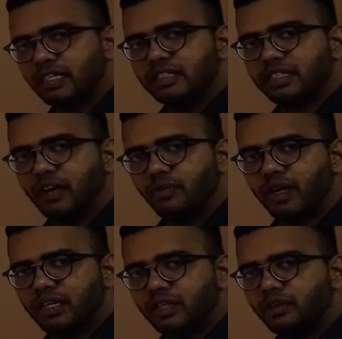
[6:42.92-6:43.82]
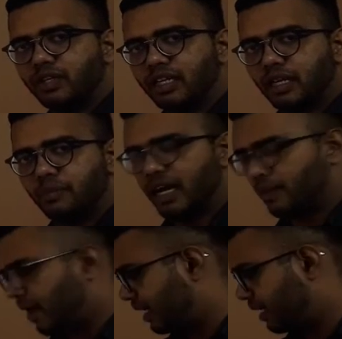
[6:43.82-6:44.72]
is converted to degree by
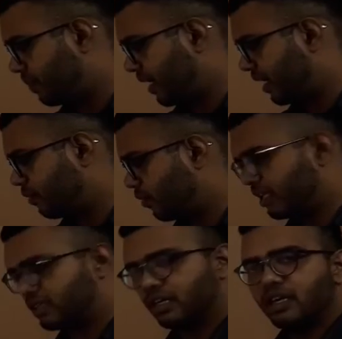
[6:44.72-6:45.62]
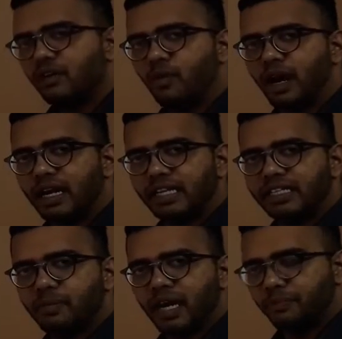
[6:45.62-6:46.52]
multiplying with
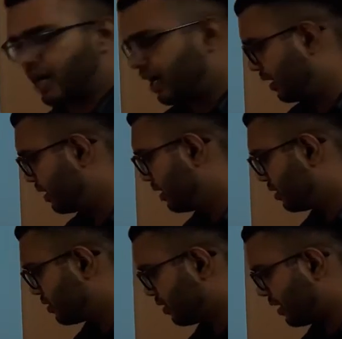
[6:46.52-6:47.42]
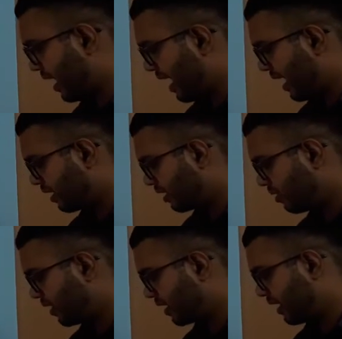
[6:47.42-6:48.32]
180 by pi. So the angle
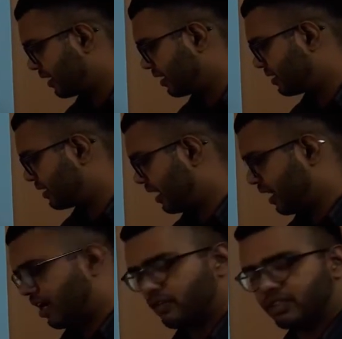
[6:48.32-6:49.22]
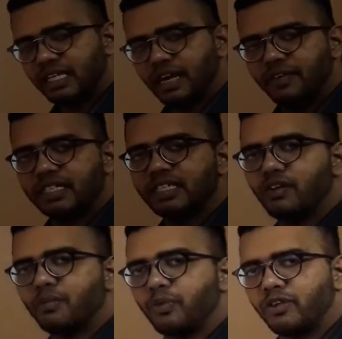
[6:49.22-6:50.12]
we get is around
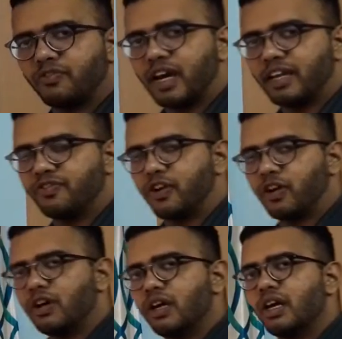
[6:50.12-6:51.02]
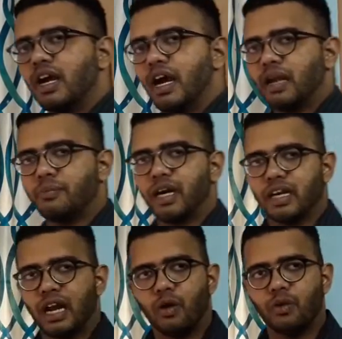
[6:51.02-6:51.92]
77.54, and by
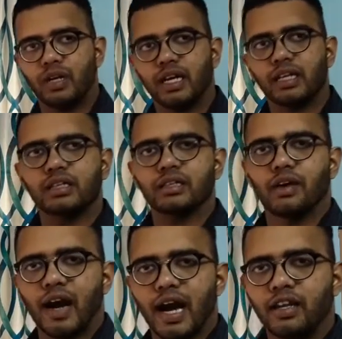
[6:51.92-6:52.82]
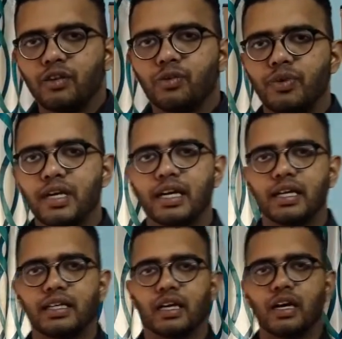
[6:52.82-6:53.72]
rounding the value we
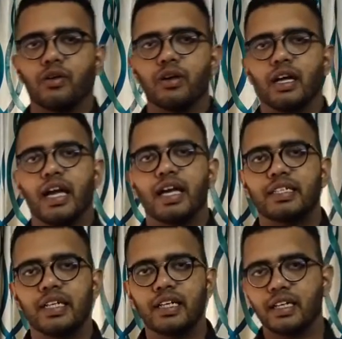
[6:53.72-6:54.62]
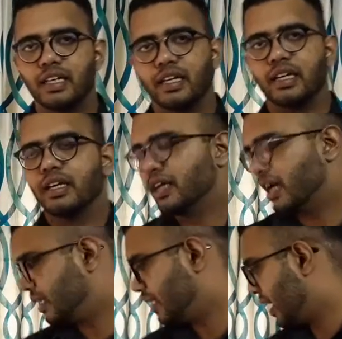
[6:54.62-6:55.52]
get around 80 degree,
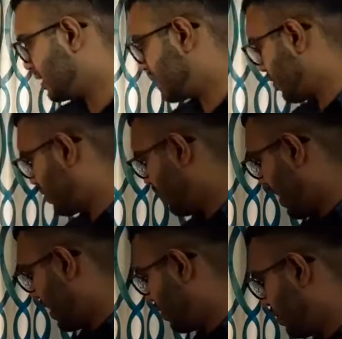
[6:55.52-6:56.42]
and that's how the value